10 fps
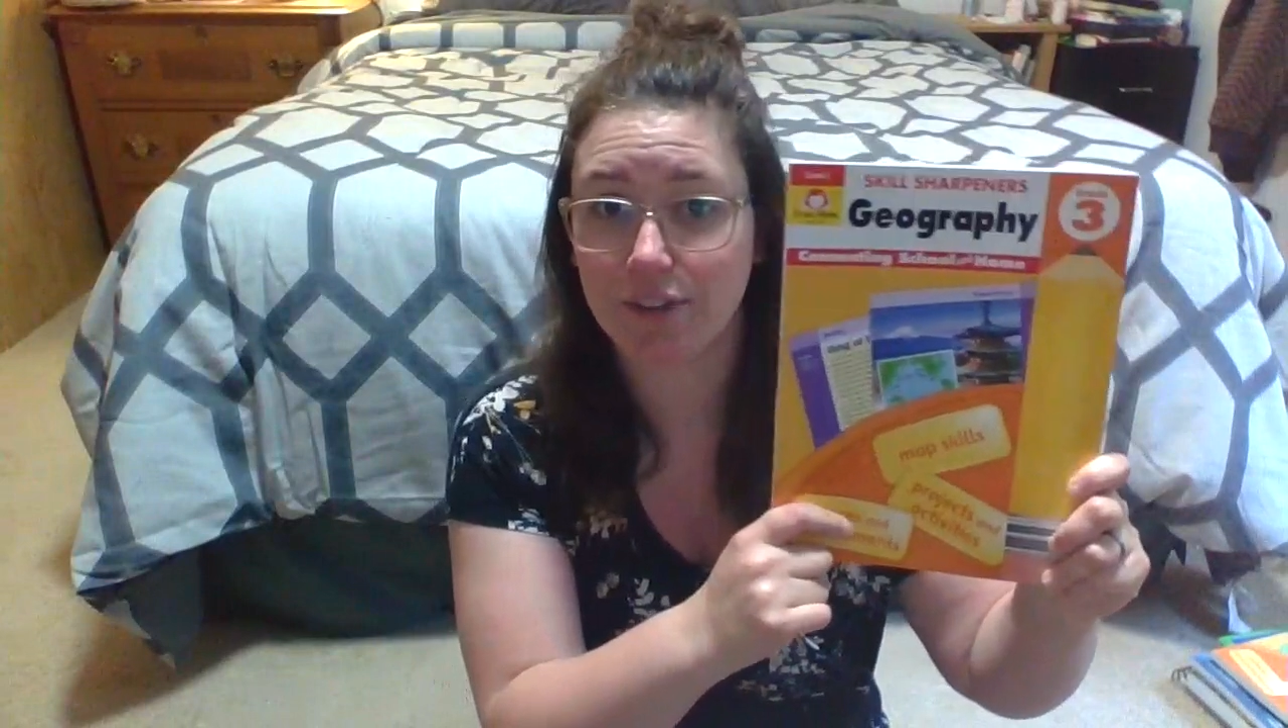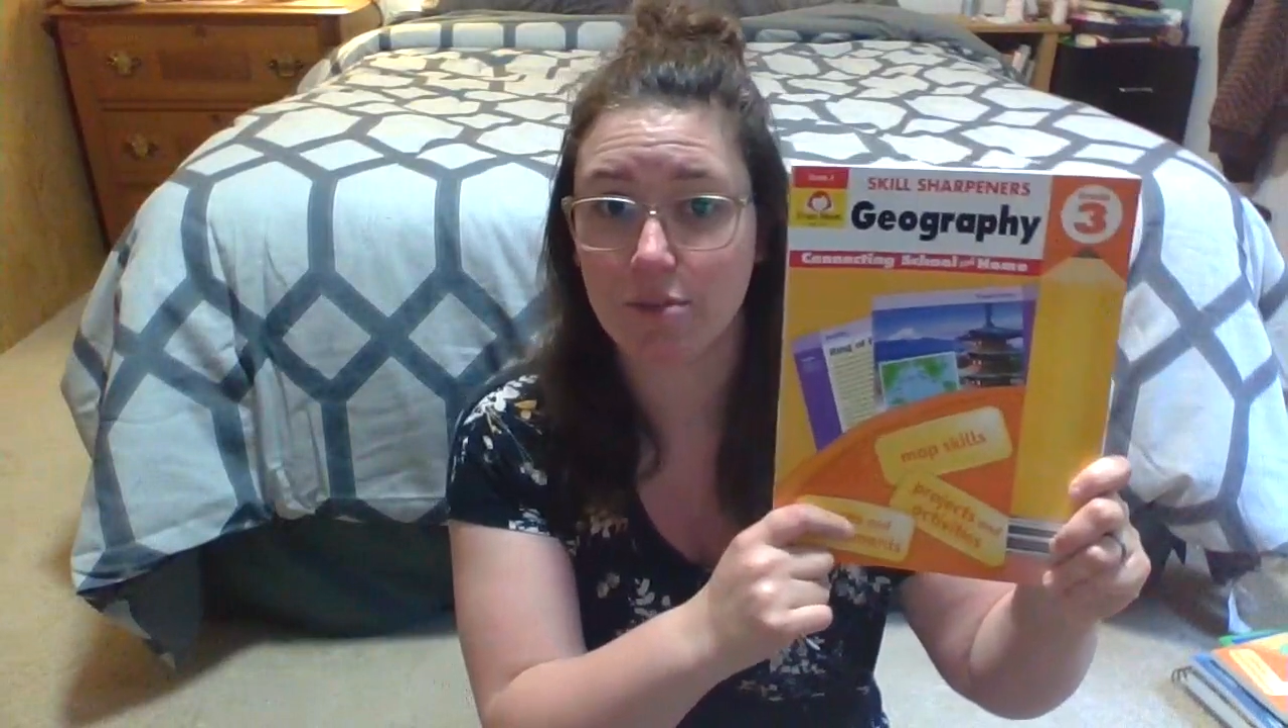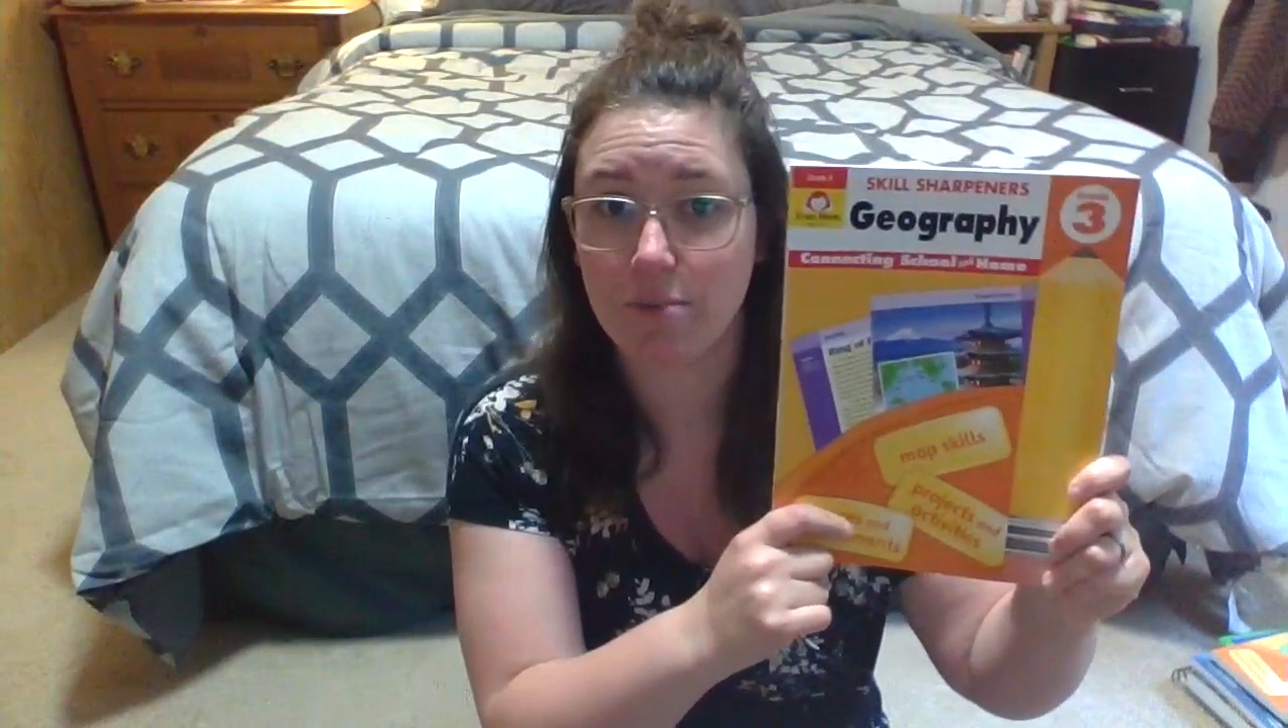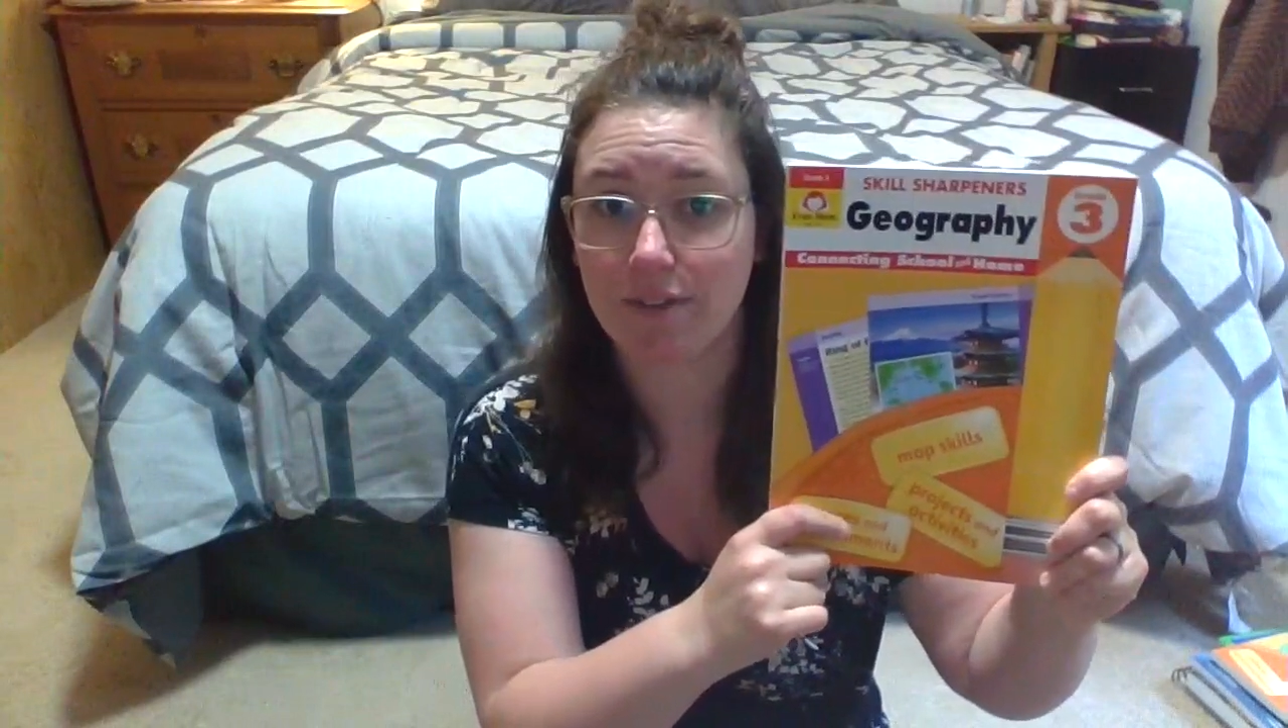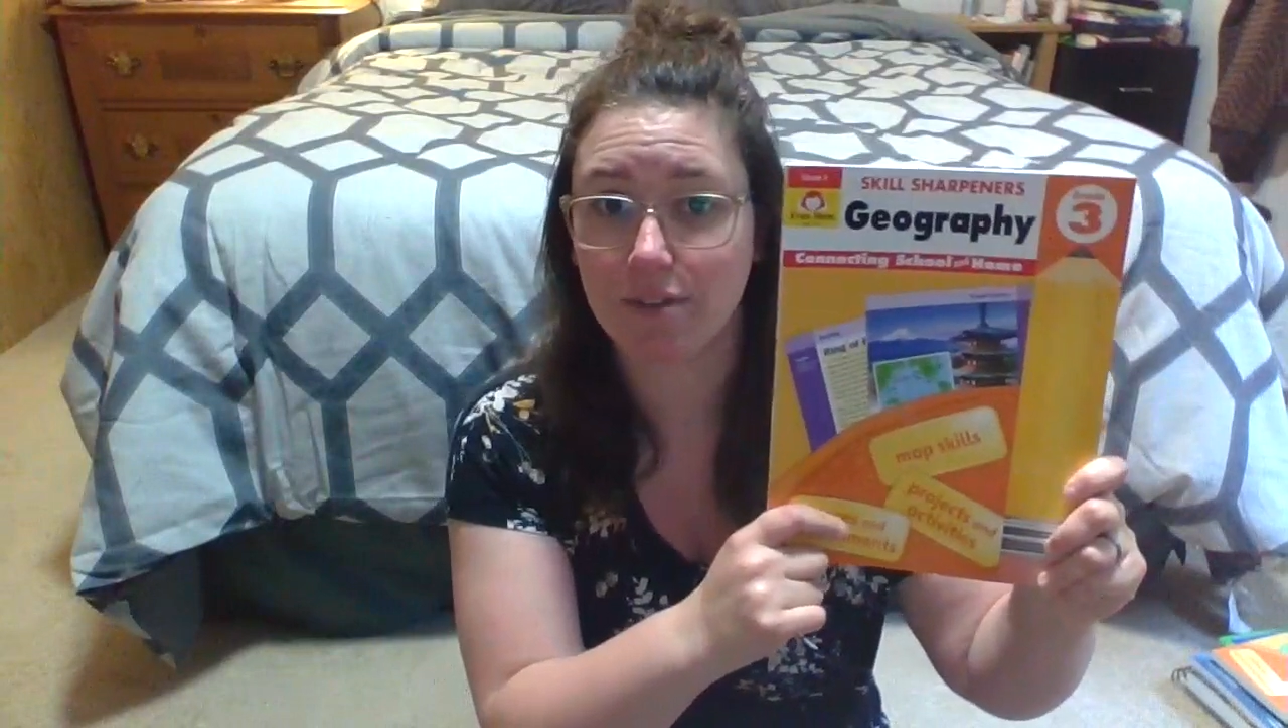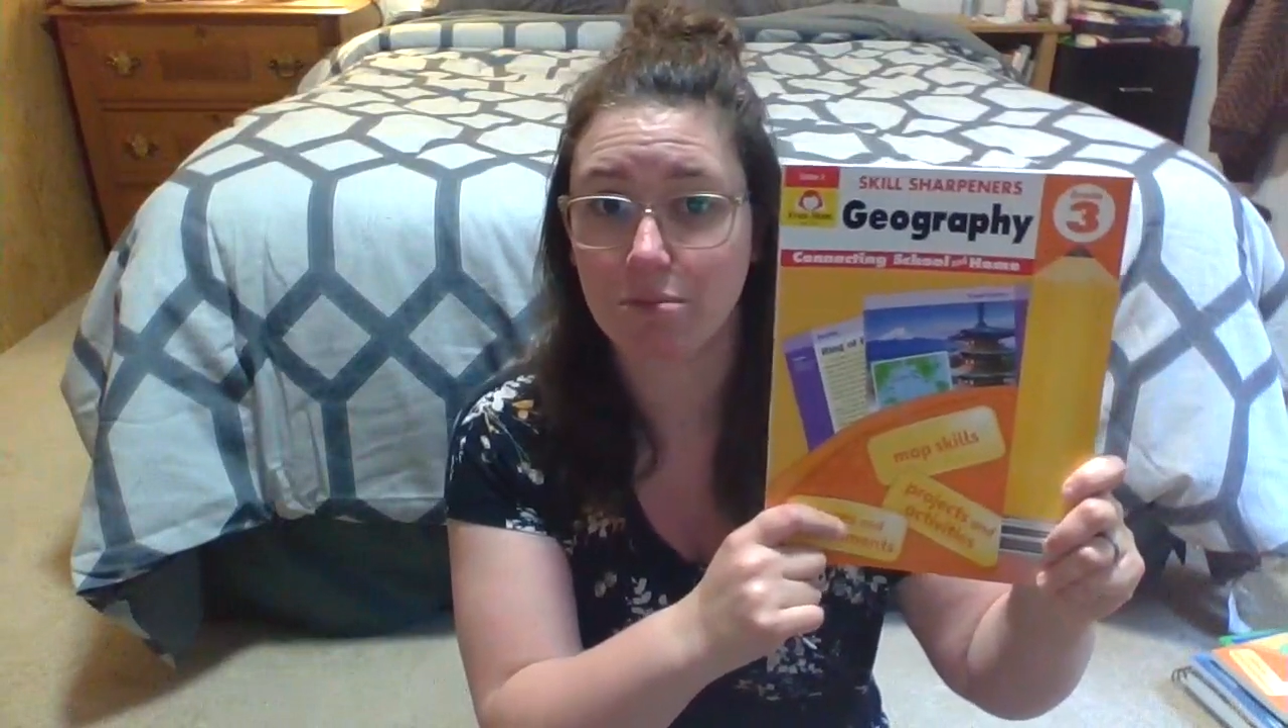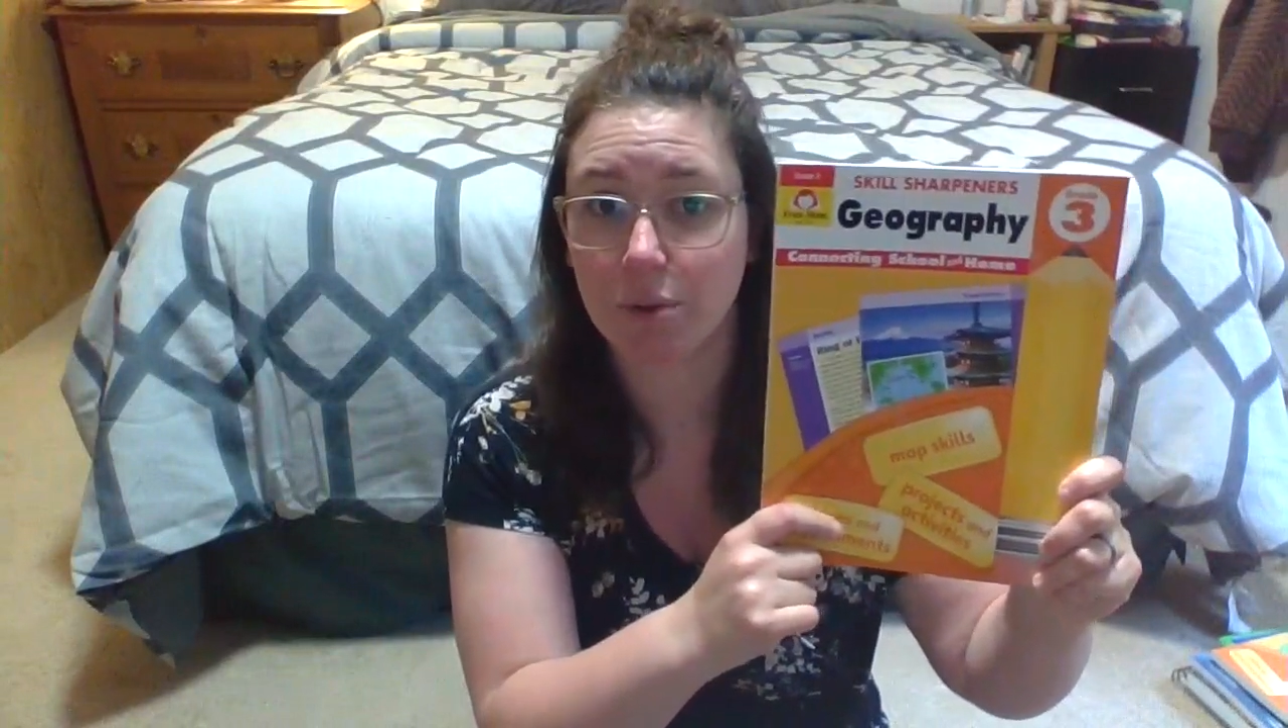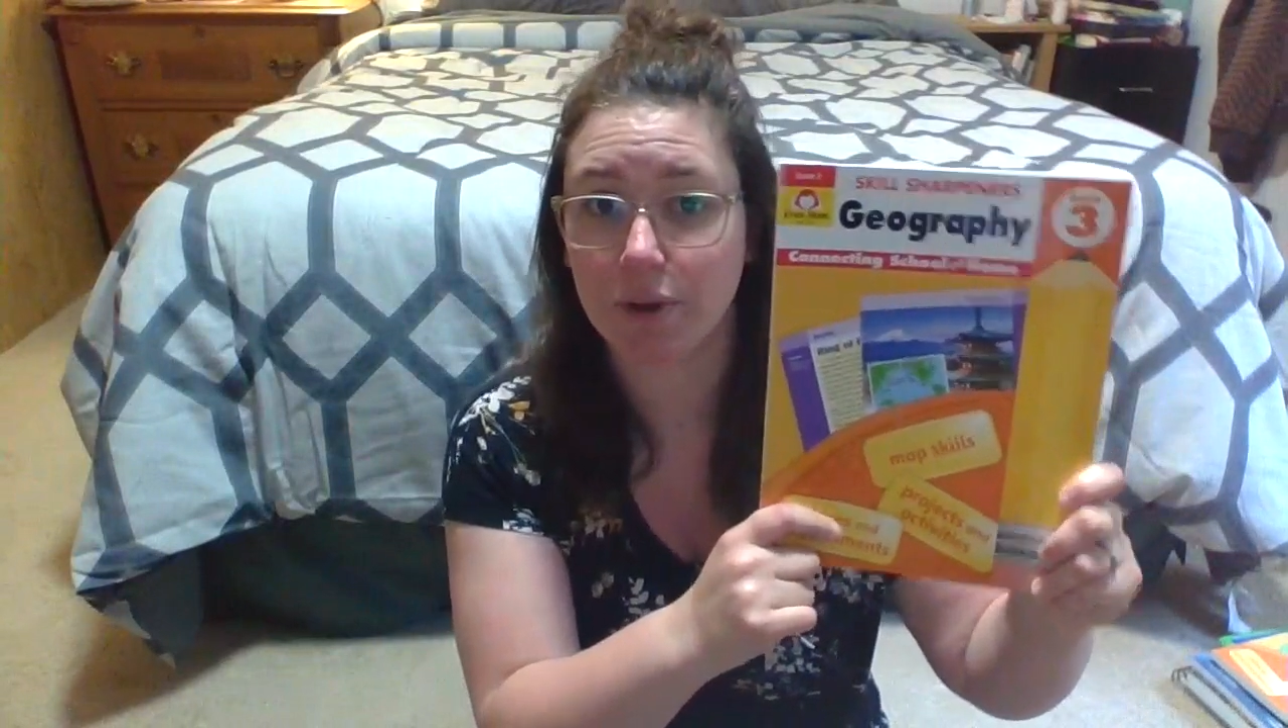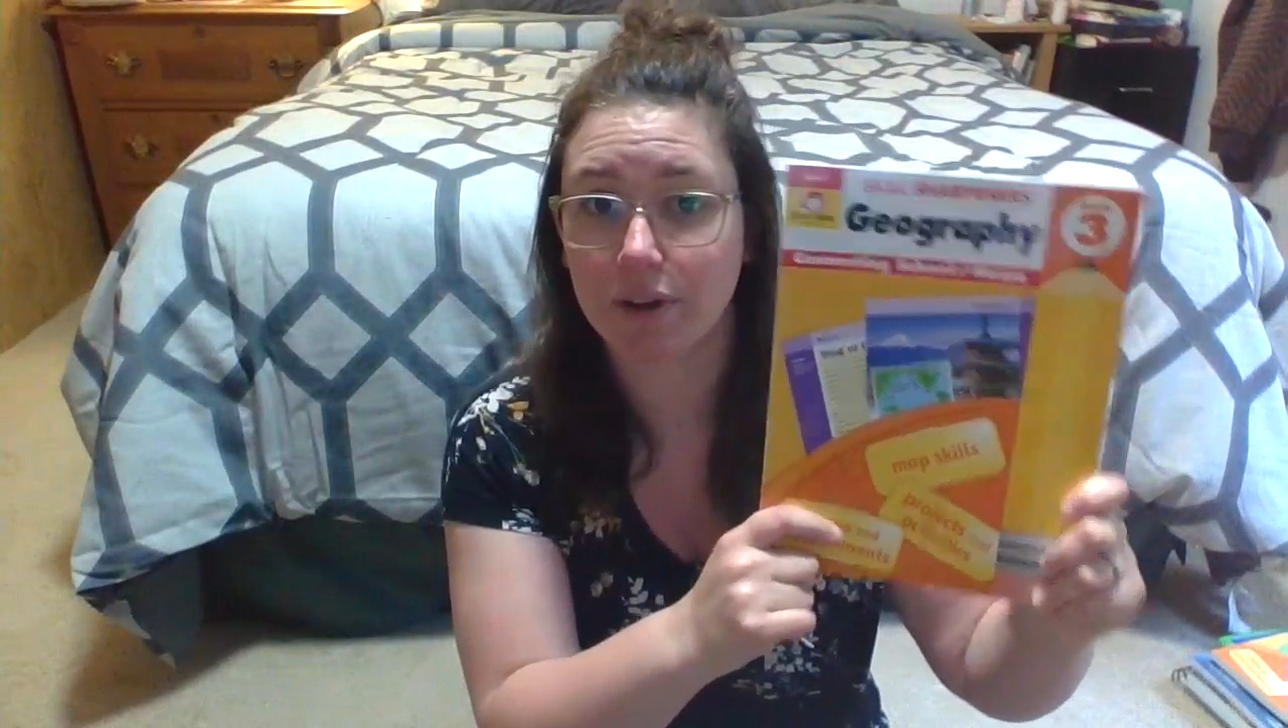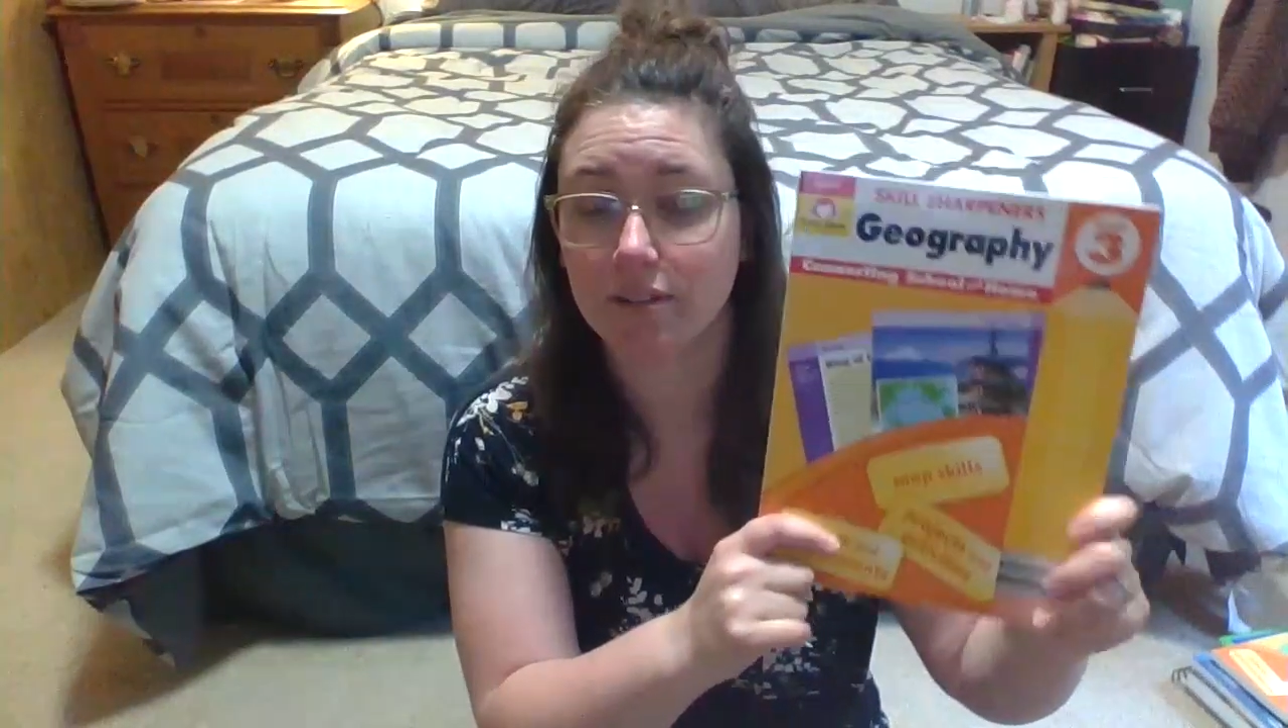from Evan Moore